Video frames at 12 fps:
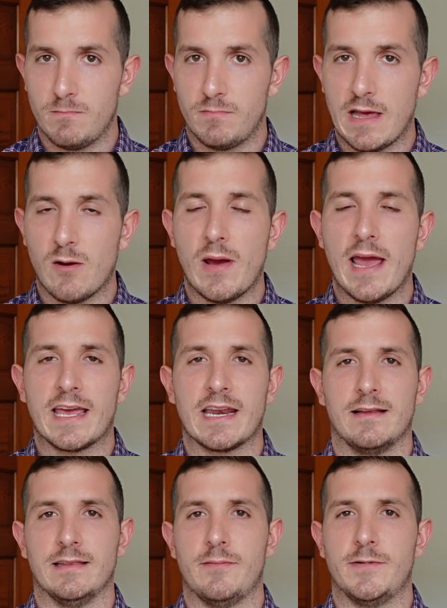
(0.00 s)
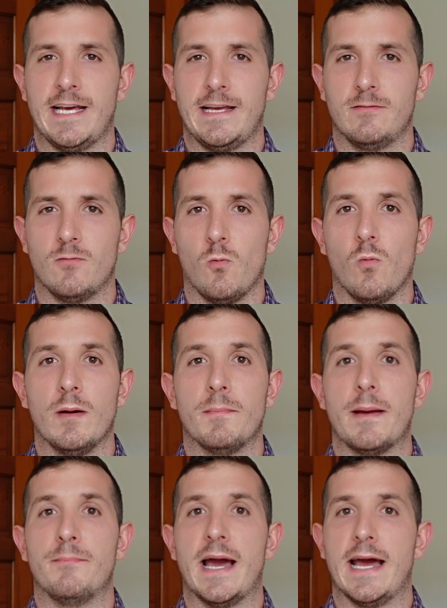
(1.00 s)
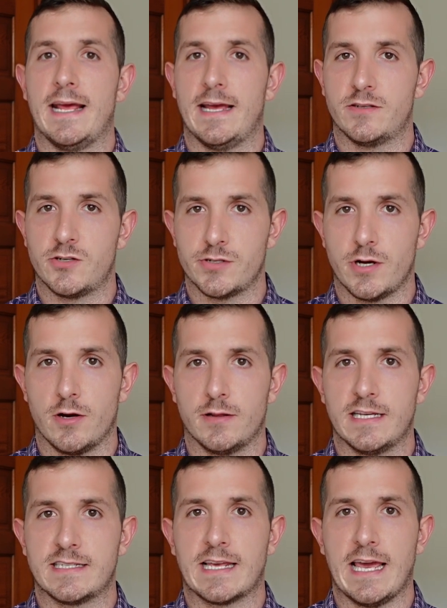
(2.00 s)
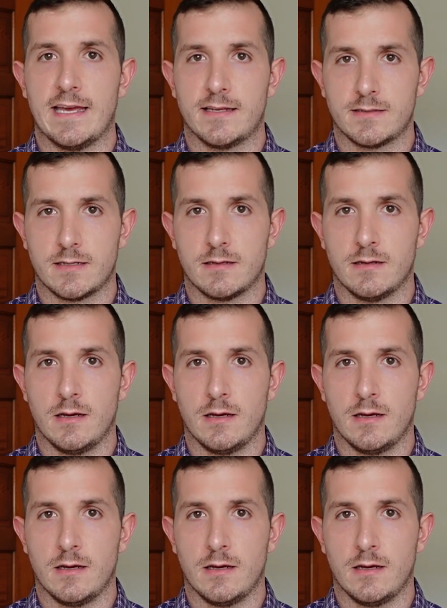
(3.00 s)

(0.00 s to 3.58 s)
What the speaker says: That way I can eliminate what my bad answers are in this case.